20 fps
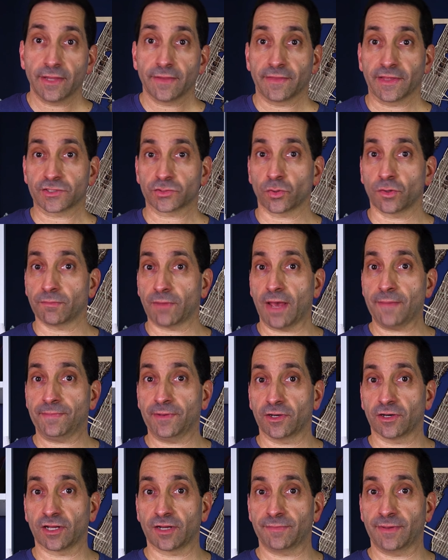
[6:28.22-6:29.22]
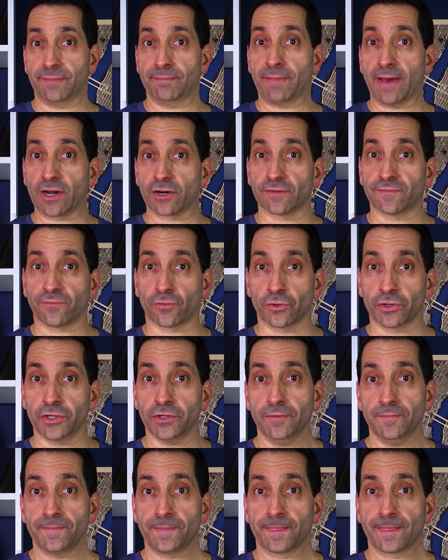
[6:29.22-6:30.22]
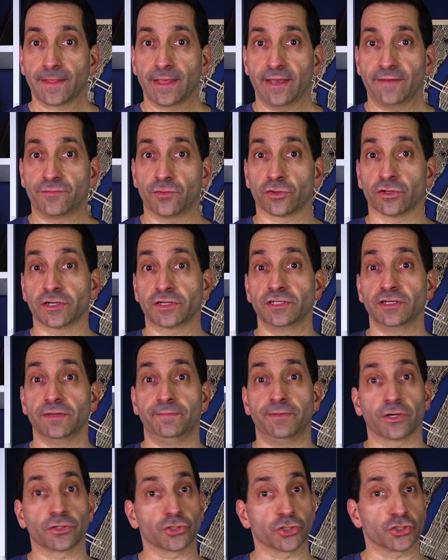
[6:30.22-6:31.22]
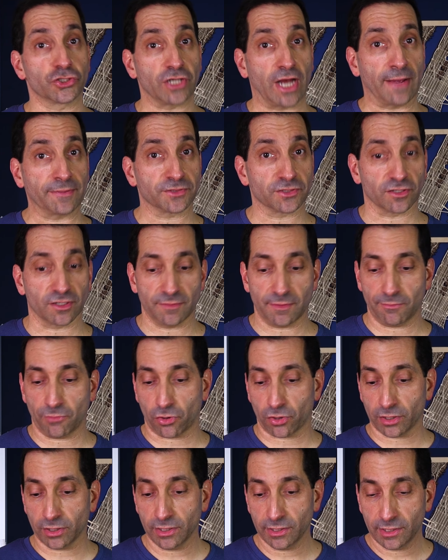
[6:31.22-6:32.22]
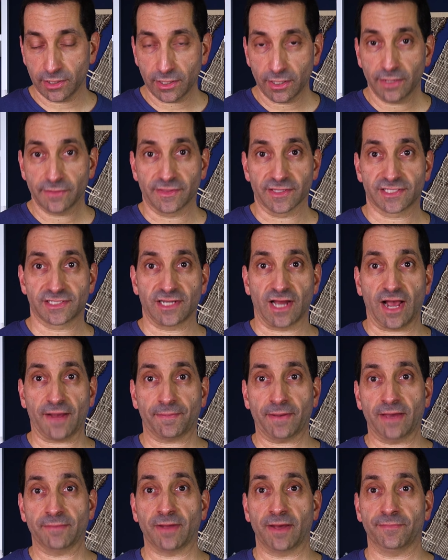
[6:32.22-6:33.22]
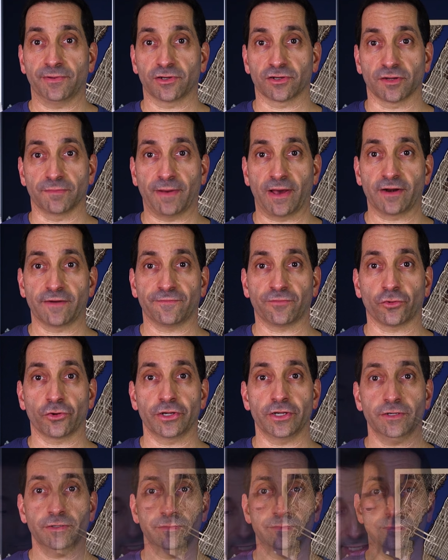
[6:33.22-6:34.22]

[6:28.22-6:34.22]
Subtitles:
this one might be a little bit better for you. If you're looking to build your chops a little bit more, the stock pad might be a little better for you.